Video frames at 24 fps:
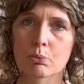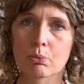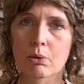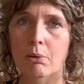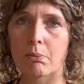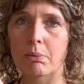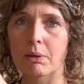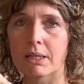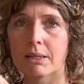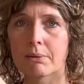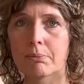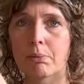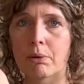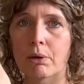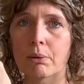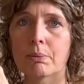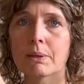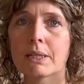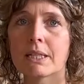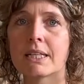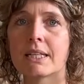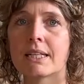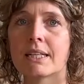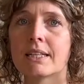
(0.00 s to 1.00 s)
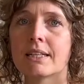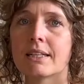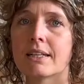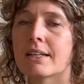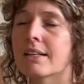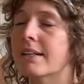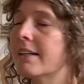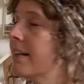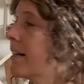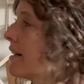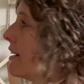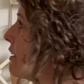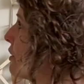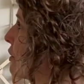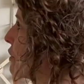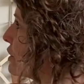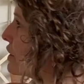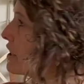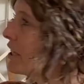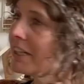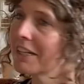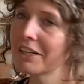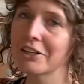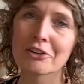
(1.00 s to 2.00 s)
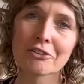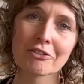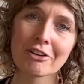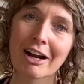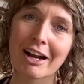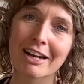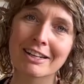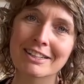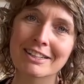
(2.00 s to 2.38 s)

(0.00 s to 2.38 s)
wobbly on the nail right